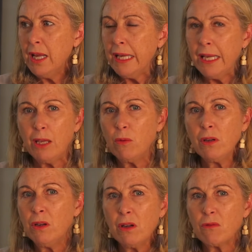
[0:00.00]
He
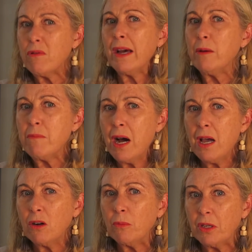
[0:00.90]
would run a
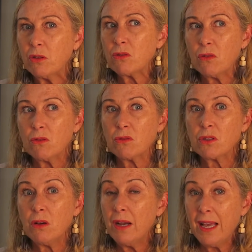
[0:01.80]
mile, because
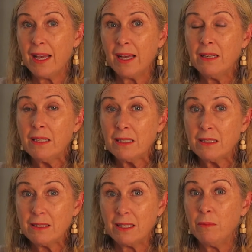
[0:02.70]
also I had
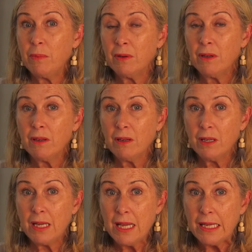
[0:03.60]

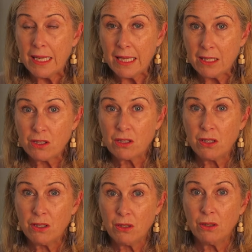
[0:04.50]
deeply
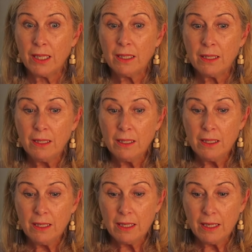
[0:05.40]
insecure,
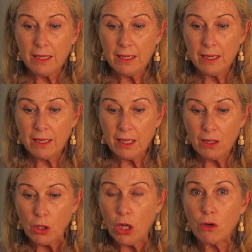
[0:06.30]

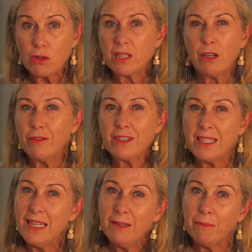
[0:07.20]
low
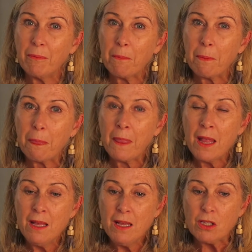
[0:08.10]
self-esteem.
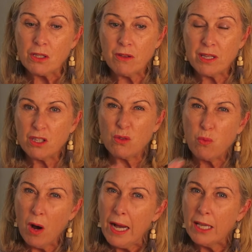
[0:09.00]
So this is
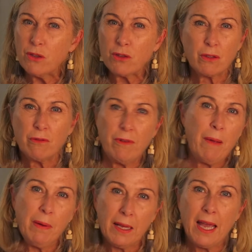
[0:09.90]
why you sort of
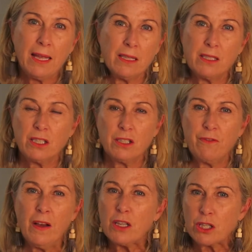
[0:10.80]
replicate this
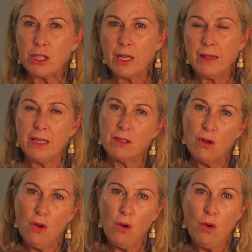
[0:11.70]
dysfunction and
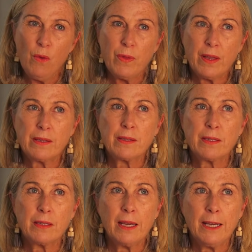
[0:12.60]
this